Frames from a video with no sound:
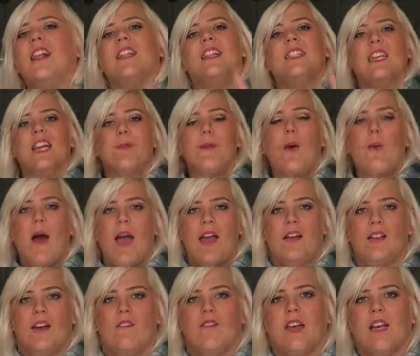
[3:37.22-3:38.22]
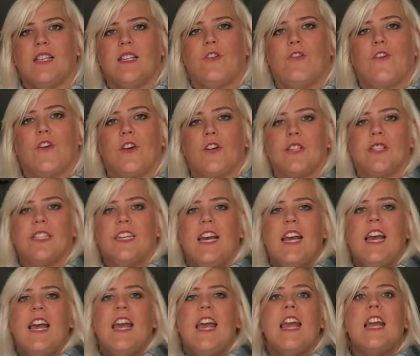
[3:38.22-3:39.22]
Let's talk about why I love this. First,
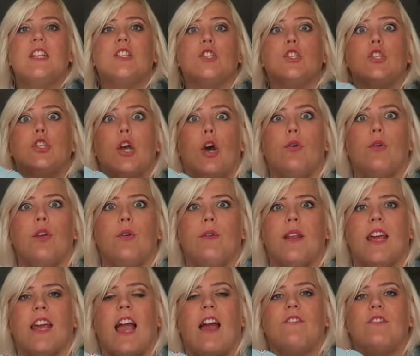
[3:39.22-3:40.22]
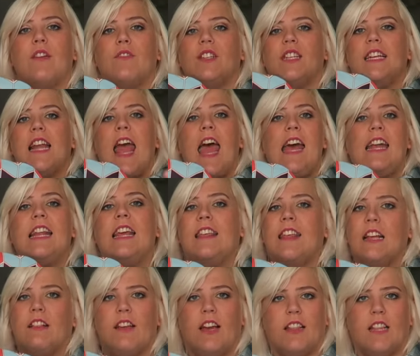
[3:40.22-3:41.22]
it's so unique. I've never seen
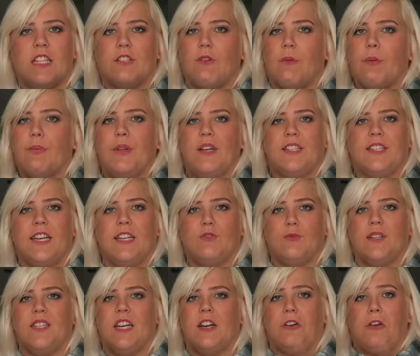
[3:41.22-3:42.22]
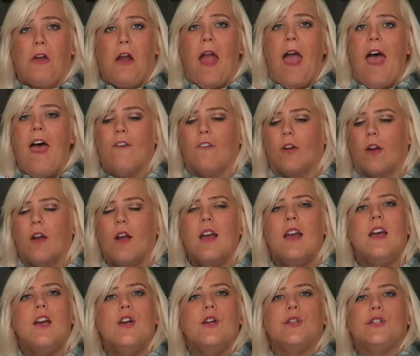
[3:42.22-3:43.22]
anything like this from a plus size retailer ever.
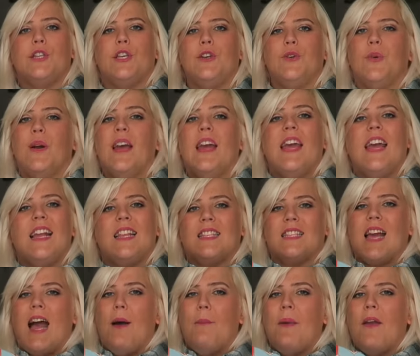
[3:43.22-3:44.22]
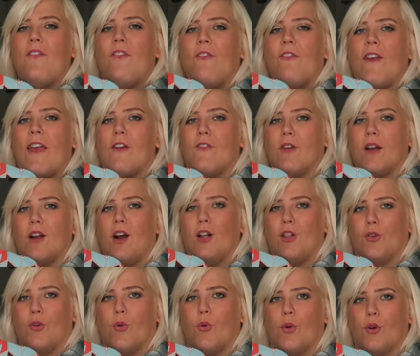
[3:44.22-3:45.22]
Two, it's got my favorite
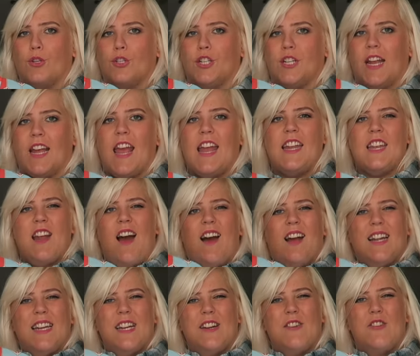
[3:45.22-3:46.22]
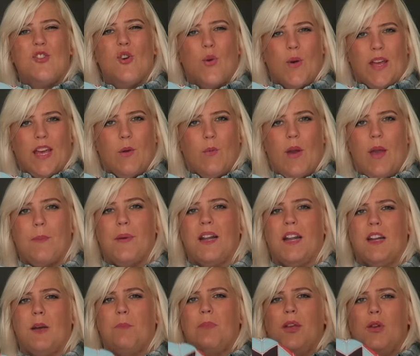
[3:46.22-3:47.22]
color orange in it, and not in an annoying way, but
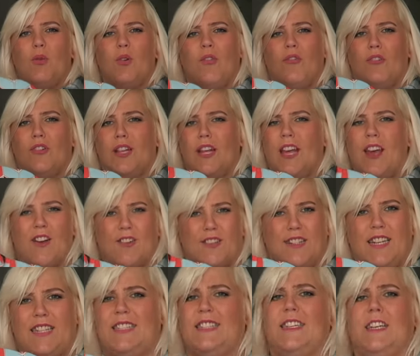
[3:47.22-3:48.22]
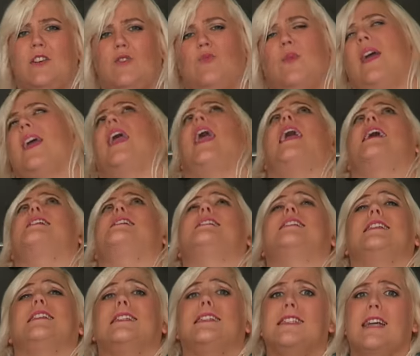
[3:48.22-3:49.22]
in a beautifully artistic way,
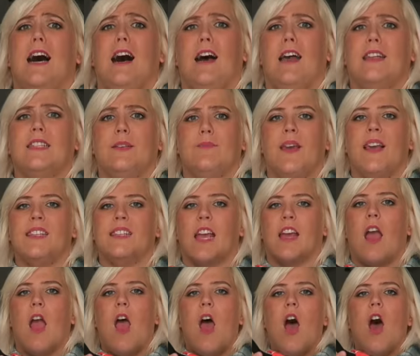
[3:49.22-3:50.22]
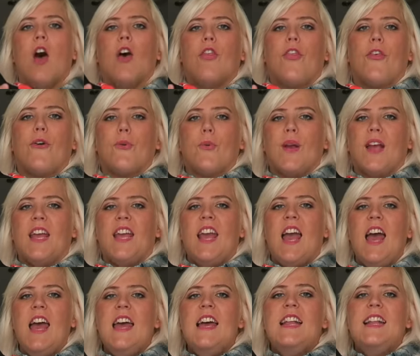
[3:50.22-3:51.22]
and duh, it's amazing.
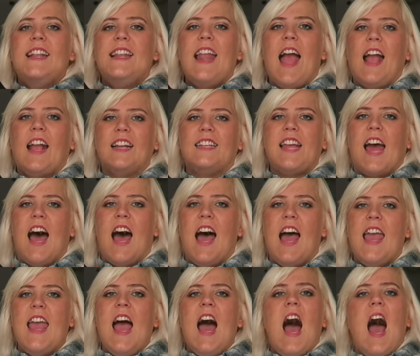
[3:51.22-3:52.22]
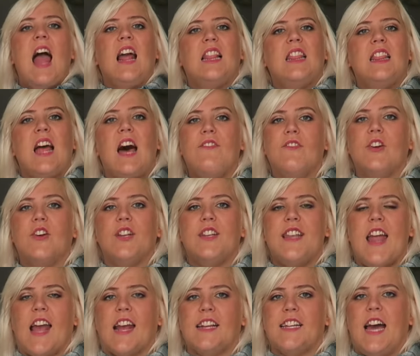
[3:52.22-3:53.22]
Three, necktie. I love a good
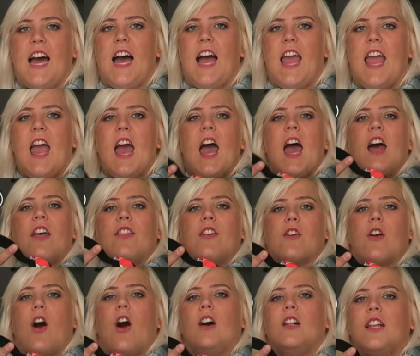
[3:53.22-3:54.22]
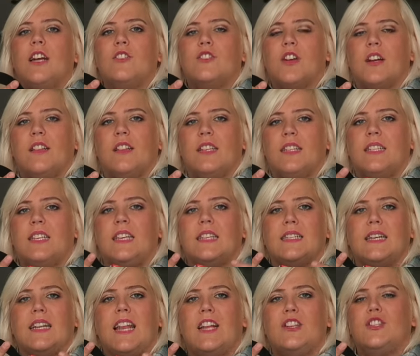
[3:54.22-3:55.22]
necktie. They're all on trend this
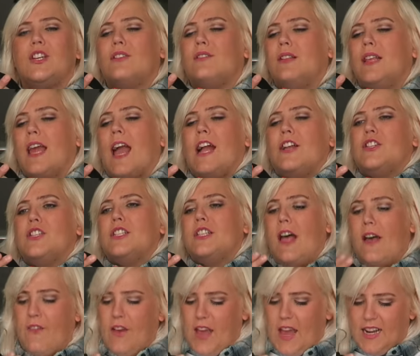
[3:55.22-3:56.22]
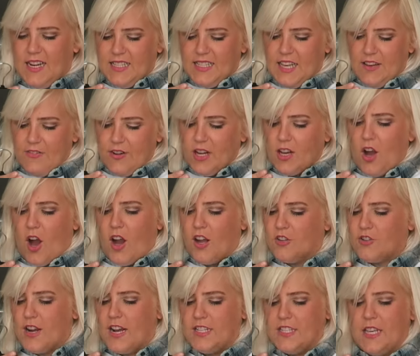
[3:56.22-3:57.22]
season, and generally, I just love it, and it's even a
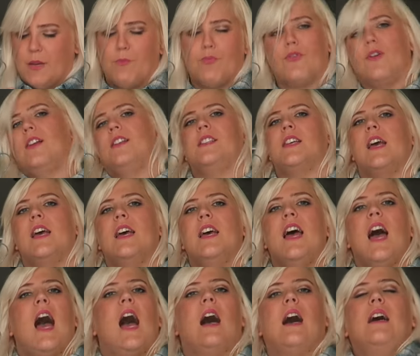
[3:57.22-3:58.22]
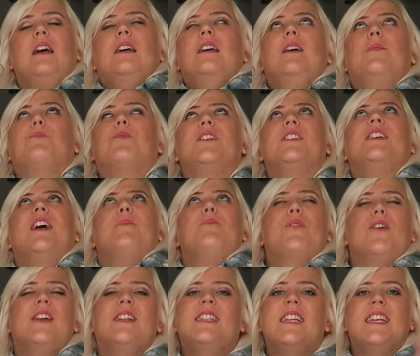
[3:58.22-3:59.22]
contrasting print. Ugh, print on
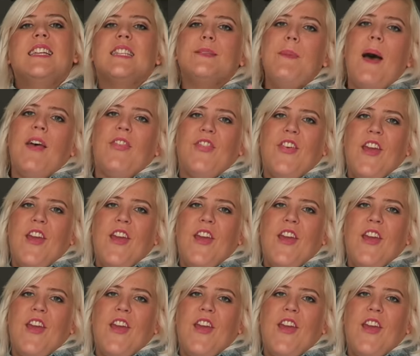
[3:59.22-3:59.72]
print, it's my